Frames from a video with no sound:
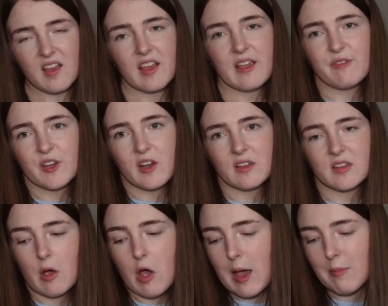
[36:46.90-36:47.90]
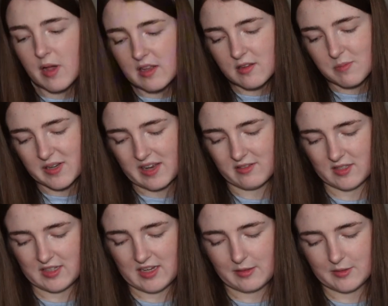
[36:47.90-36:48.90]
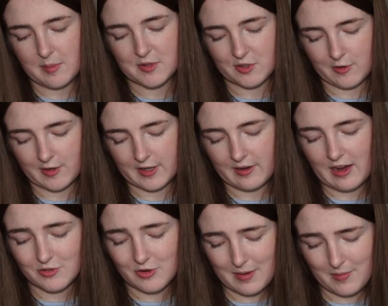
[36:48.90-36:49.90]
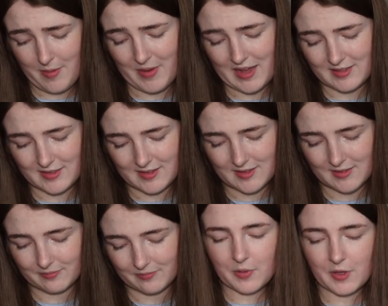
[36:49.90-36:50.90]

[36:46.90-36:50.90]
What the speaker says: If you can't tell, I'm bad at pronouncing names, I'm sorry. I try my best.